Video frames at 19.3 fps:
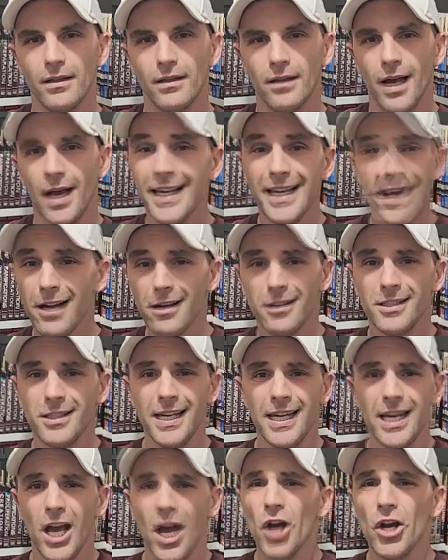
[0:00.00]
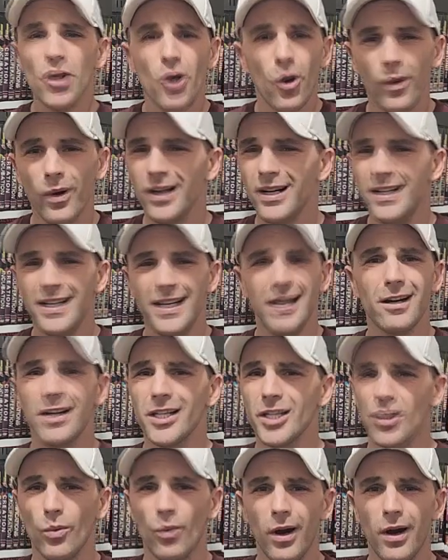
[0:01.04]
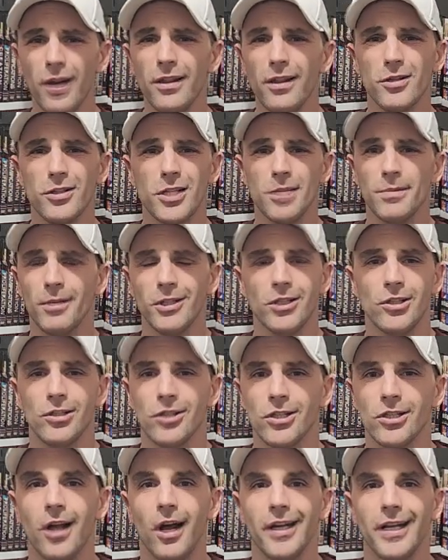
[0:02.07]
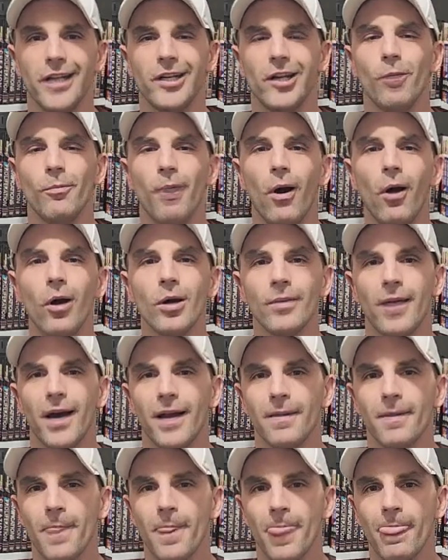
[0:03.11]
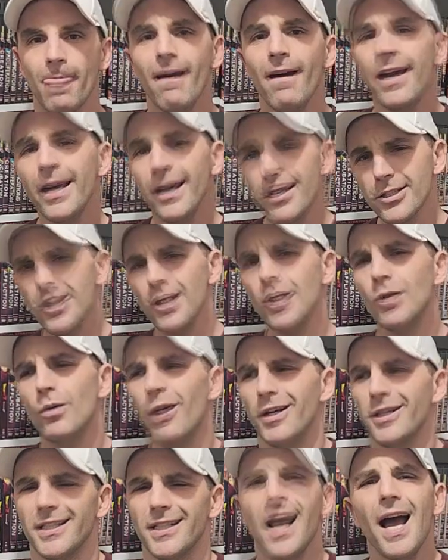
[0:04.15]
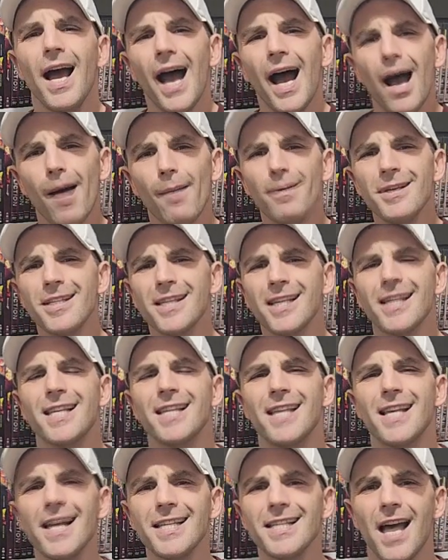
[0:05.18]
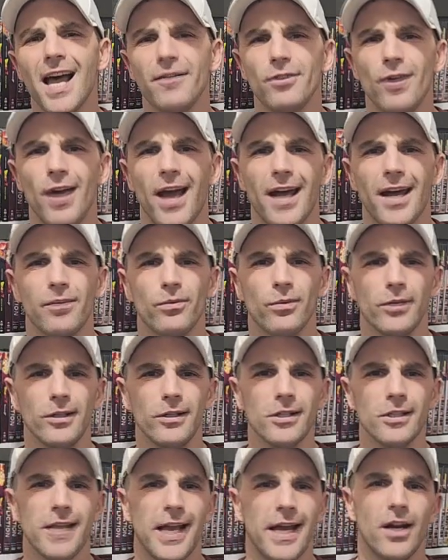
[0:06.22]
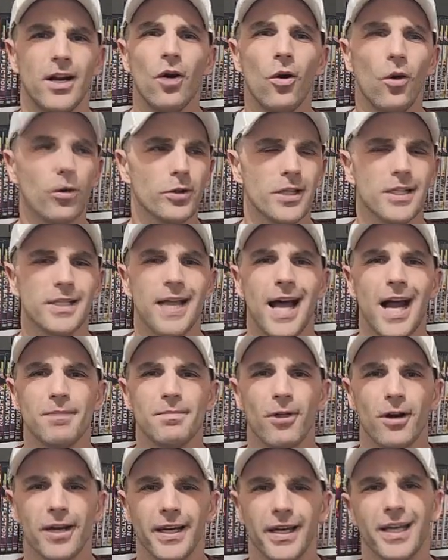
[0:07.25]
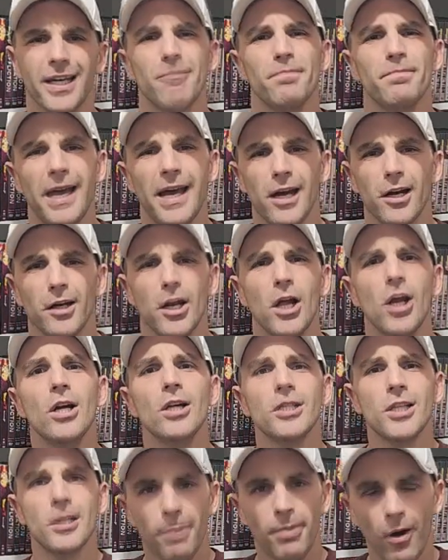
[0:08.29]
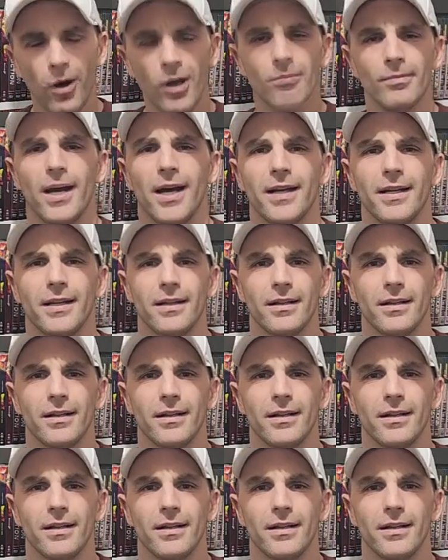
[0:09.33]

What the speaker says: I guarantee nowhere near either one of those as much as you study and know Pokemon. Here's another question. How much success have you had in real estate or the stock market compared to Pokemon?